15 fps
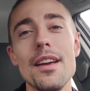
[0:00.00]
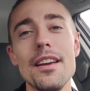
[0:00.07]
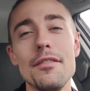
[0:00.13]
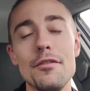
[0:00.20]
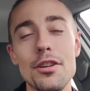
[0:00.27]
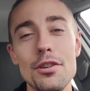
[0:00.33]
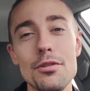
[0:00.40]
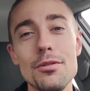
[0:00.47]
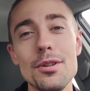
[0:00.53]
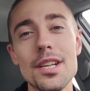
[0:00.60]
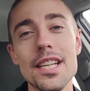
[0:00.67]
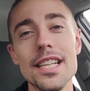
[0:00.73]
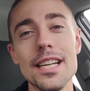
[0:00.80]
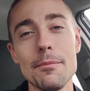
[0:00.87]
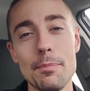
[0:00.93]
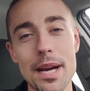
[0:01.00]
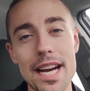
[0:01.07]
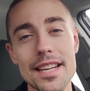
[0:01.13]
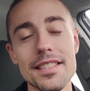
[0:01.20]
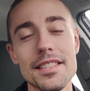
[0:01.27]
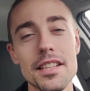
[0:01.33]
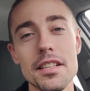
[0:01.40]
if you can get
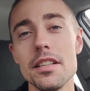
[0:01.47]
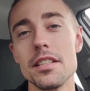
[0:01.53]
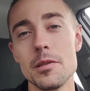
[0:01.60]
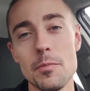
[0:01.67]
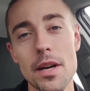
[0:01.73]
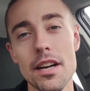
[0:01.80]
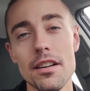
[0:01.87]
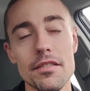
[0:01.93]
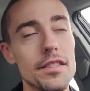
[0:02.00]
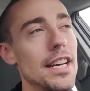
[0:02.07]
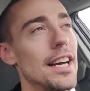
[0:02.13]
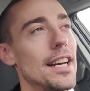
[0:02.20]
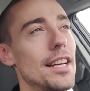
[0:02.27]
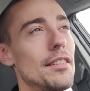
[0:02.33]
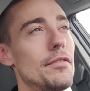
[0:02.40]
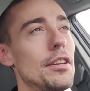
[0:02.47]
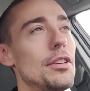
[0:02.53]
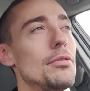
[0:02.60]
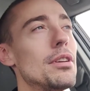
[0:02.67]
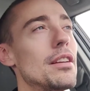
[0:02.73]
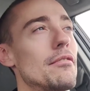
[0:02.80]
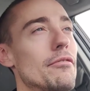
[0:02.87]
past the despair of that, if
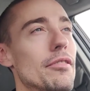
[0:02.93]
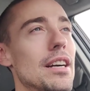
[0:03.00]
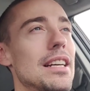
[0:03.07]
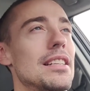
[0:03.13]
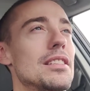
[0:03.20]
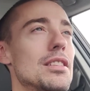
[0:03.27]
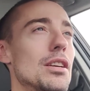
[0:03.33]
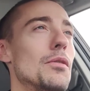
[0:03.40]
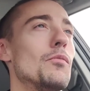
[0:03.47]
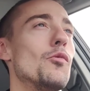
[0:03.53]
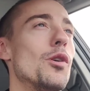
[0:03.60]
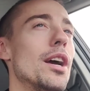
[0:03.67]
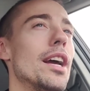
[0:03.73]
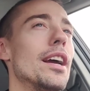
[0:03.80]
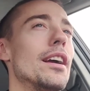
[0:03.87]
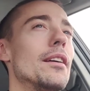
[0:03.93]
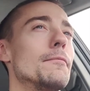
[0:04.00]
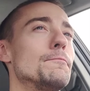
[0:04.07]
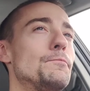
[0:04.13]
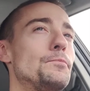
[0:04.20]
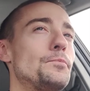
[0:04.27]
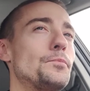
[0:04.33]
you can find some way
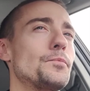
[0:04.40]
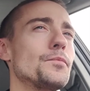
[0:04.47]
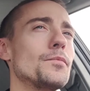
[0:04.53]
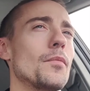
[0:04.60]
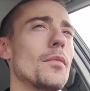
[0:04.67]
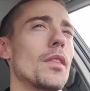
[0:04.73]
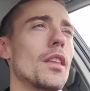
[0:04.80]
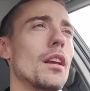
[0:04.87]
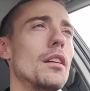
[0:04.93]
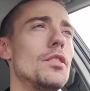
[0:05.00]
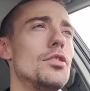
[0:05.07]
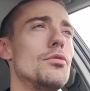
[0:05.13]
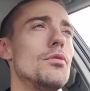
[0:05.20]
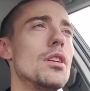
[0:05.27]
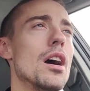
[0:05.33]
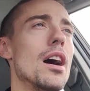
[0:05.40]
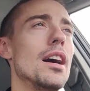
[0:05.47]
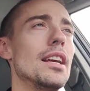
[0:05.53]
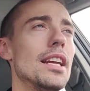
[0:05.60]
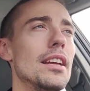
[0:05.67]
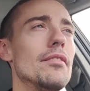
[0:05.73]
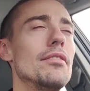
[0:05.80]
to
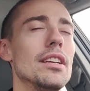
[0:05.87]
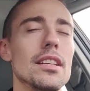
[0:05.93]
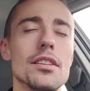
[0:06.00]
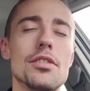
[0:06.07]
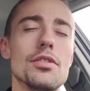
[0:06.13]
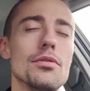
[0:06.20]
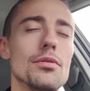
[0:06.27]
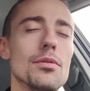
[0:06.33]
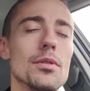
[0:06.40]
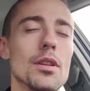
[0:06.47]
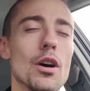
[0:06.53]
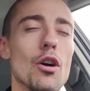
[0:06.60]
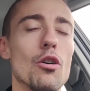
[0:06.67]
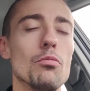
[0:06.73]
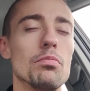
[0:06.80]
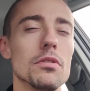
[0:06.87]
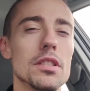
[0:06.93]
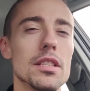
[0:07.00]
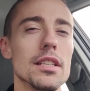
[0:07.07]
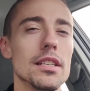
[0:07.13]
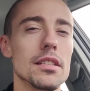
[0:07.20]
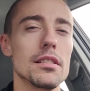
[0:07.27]
not give in to the
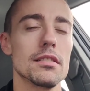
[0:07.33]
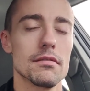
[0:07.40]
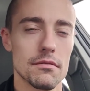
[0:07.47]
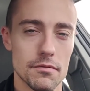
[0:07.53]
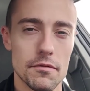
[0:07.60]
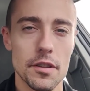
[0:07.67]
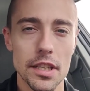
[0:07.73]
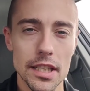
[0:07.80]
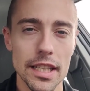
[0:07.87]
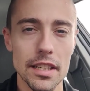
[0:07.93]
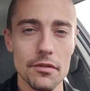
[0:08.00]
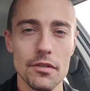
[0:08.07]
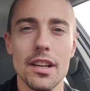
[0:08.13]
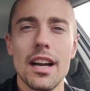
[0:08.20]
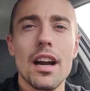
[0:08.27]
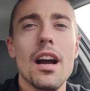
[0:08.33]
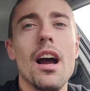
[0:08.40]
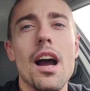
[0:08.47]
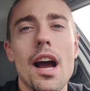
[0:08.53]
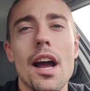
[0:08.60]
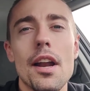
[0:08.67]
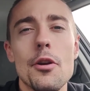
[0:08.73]
hopelessness feeling of like,
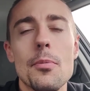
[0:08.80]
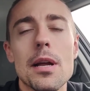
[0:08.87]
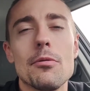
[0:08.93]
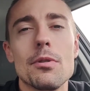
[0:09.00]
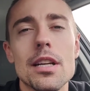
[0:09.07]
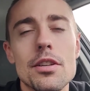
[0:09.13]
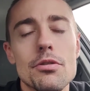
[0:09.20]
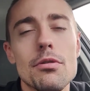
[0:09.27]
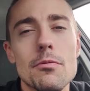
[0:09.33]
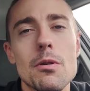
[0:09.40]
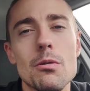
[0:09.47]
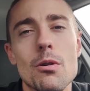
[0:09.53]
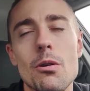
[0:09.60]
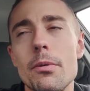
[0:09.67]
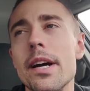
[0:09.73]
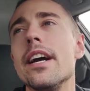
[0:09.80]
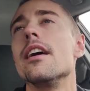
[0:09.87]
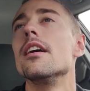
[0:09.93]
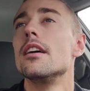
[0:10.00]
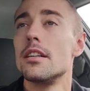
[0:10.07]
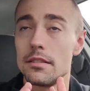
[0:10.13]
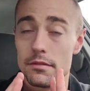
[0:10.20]
I, no matter what I do, it won't go away,